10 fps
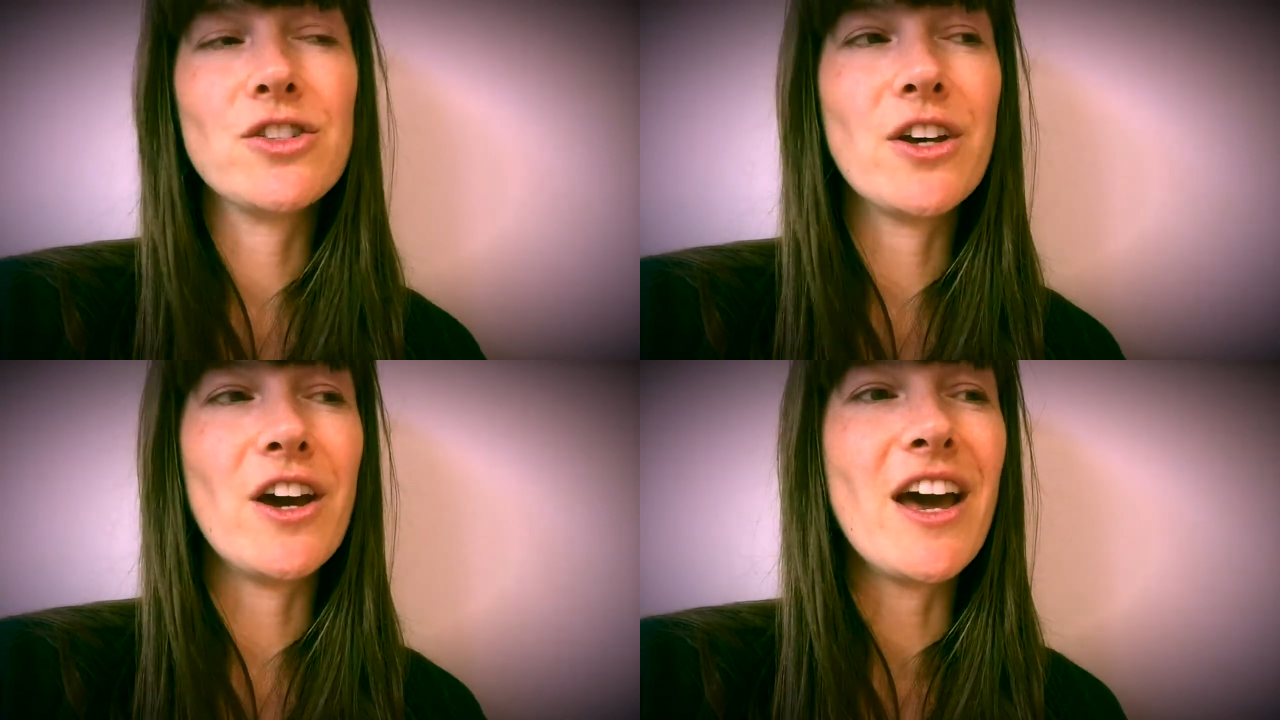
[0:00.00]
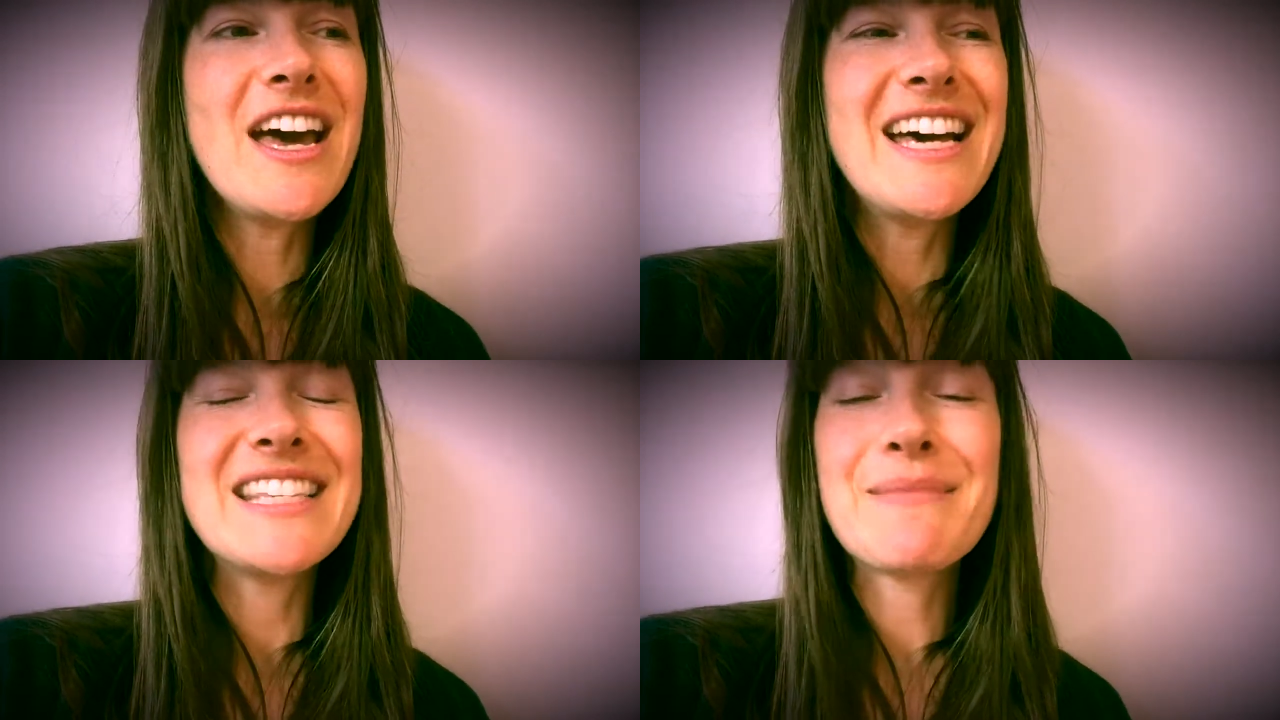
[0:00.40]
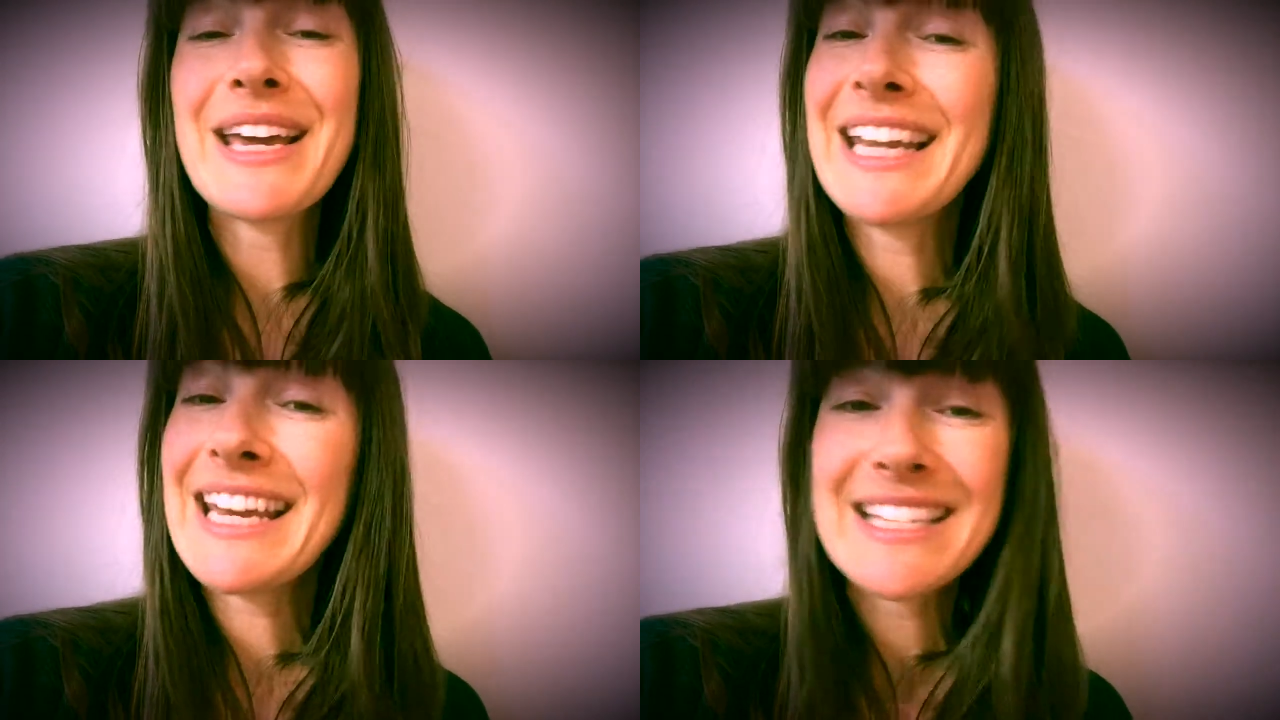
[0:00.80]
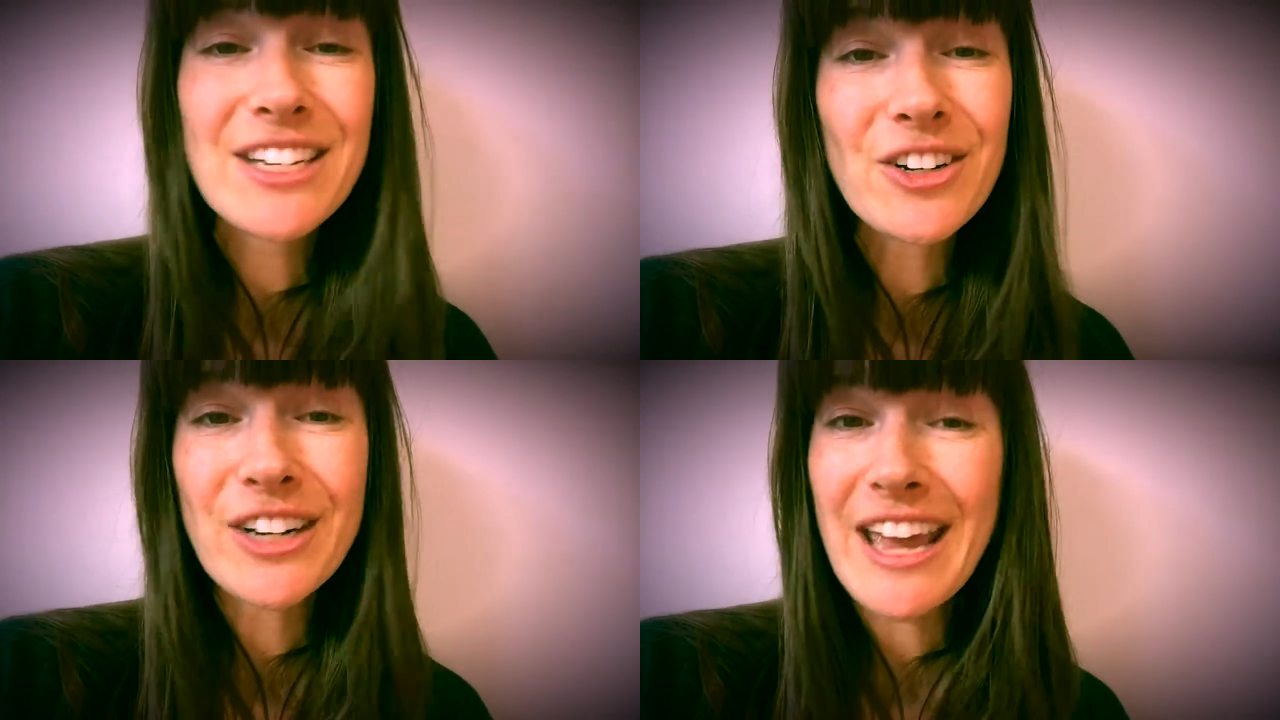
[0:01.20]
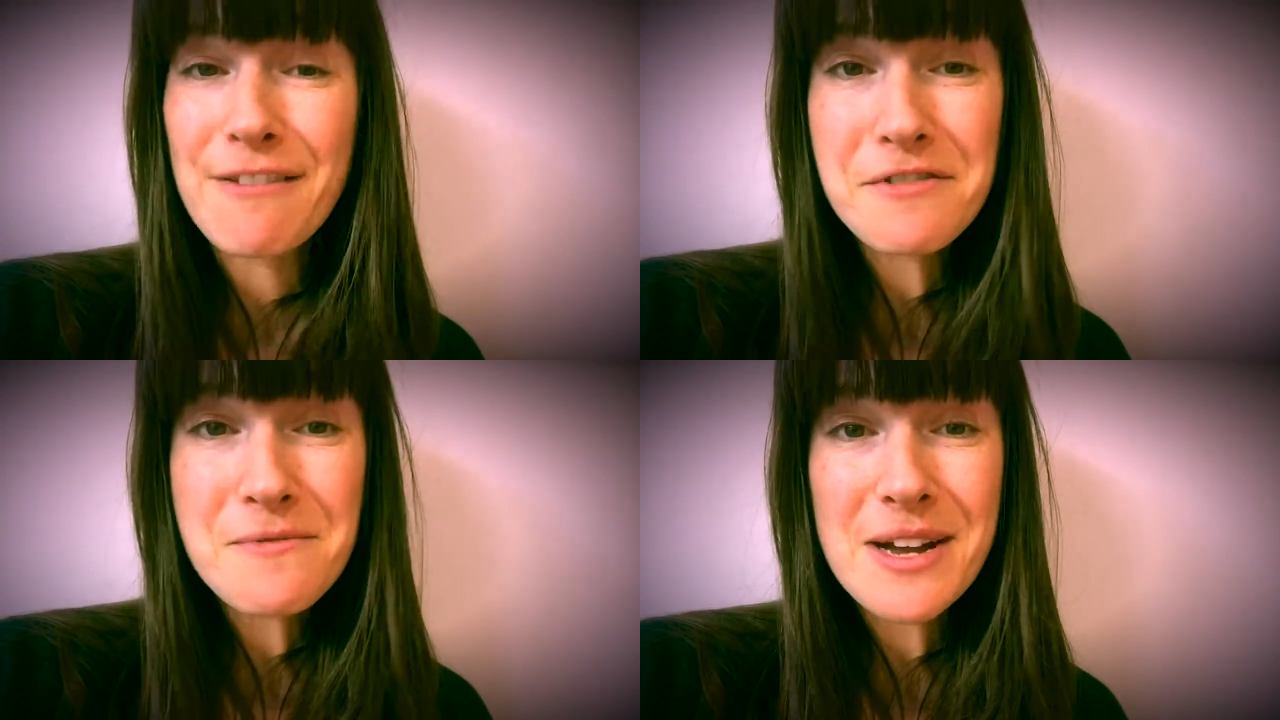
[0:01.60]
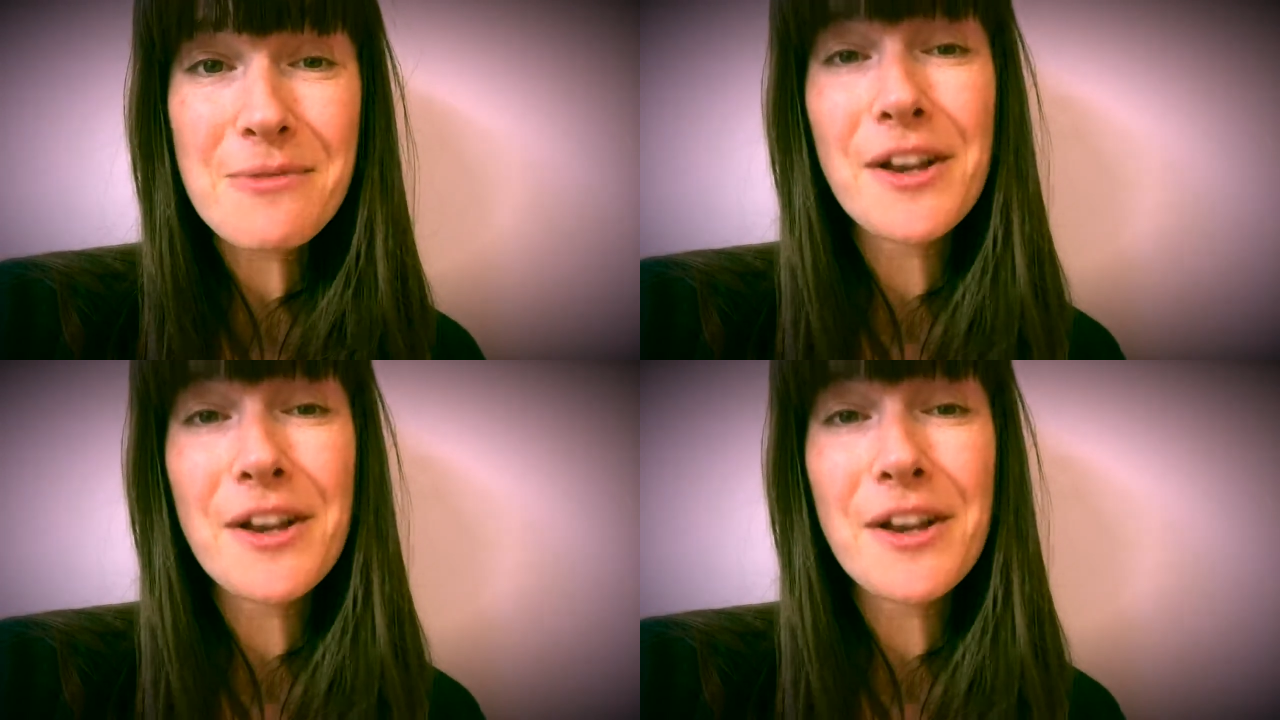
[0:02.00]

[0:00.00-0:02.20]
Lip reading: So to make it easier on everyone,